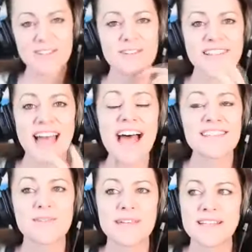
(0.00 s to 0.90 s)
to our
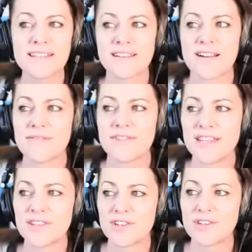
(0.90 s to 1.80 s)
last week's
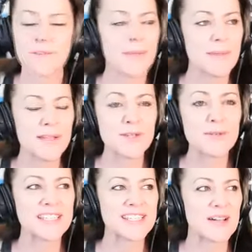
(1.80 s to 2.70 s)
conversation, or maybe two
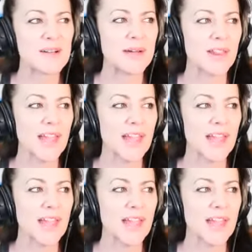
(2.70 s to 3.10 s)
weeks ago, but